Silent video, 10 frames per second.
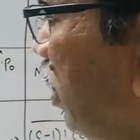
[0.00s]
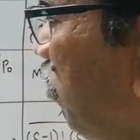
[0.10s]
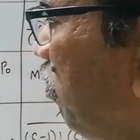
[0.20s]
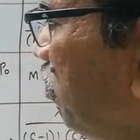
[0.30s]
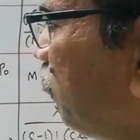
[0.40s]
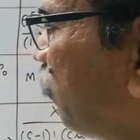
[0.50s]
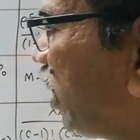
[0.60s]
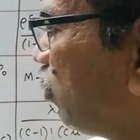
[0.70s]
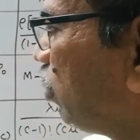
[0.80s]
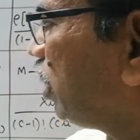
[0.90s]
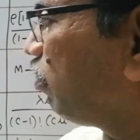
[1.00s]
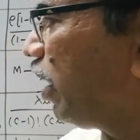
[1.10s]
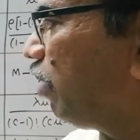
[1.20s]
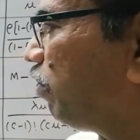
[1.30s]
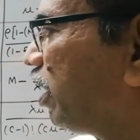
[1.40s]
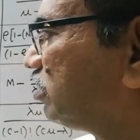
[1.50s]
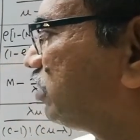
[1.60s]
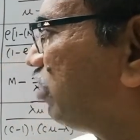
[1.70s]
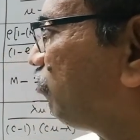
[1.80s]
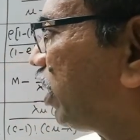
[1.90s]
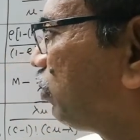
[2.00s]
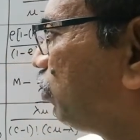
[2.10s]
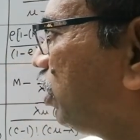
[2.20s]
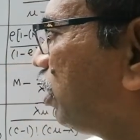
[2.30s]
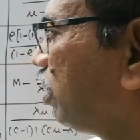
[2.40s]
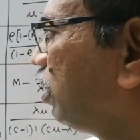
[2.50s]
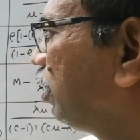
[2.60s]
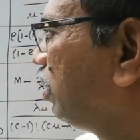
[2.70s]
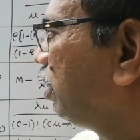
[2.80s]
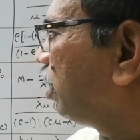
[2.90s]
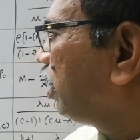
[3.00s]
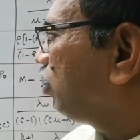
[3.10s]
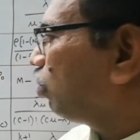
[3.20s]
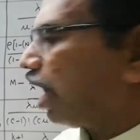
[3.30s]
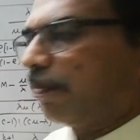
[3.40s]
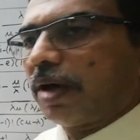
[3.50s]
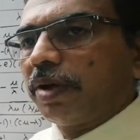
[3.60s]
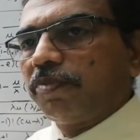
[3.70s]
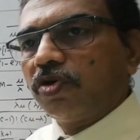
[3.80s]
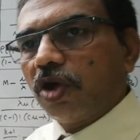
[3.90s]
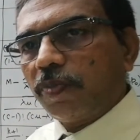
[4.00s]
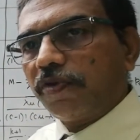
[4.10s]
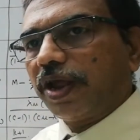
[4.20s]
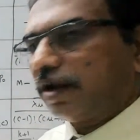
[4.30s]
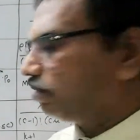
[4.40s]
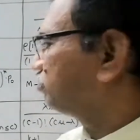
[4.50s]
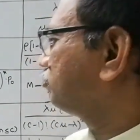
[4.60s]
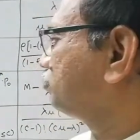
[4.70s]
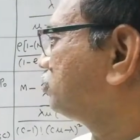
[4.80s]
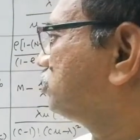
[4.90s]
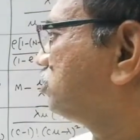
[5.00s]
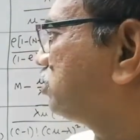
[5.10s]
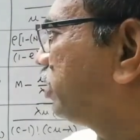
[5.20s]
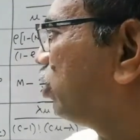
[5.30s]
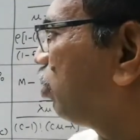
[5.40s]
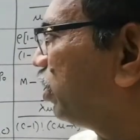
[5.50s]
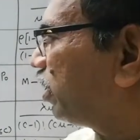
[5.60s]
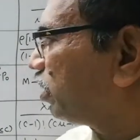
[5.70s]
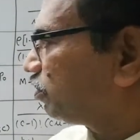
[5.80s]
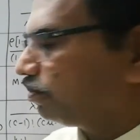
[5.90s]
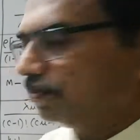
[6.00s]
m factorial by m minus n factorial into lambda by mu whole power n. This is in the denominator.